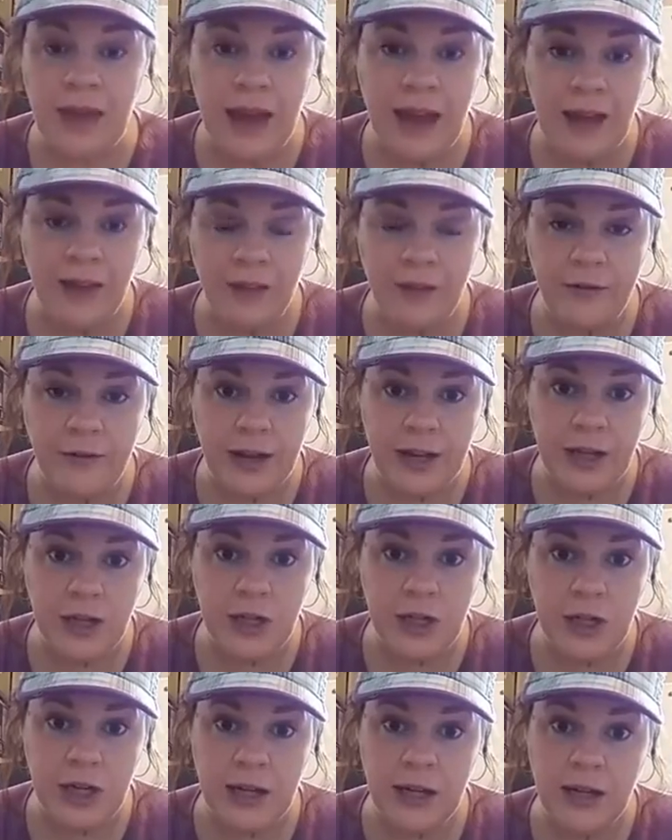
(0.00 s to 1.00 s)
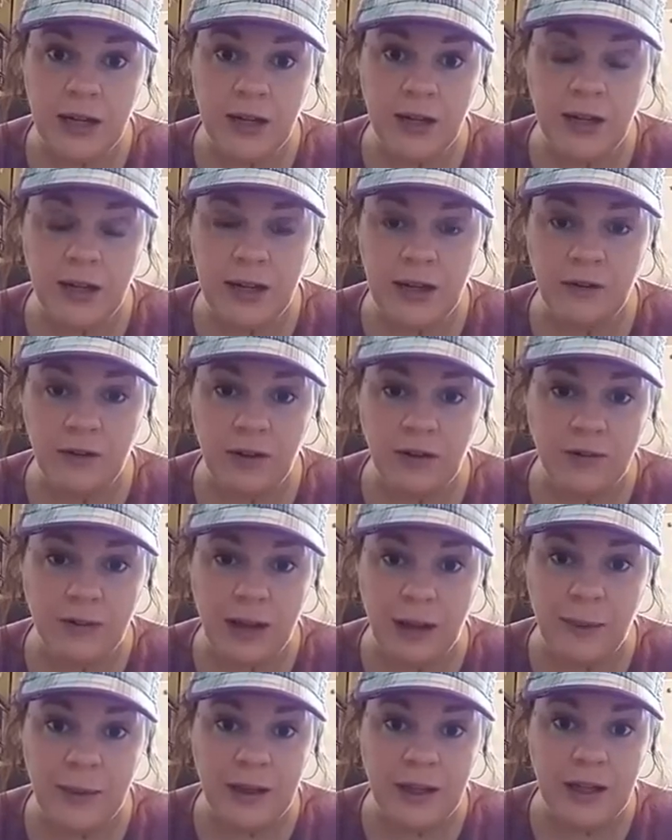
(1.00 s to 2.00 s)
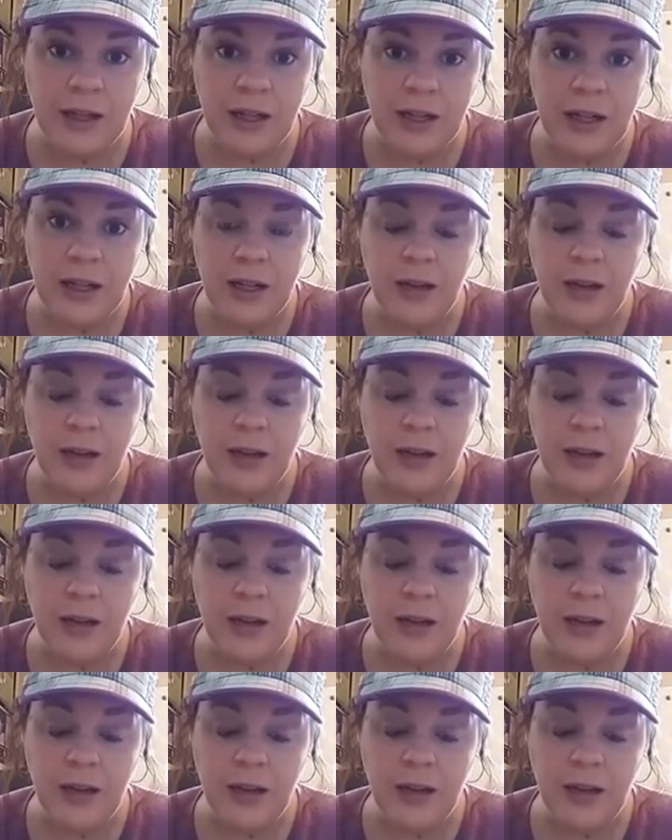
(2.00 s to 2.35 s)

elevation, even lemon.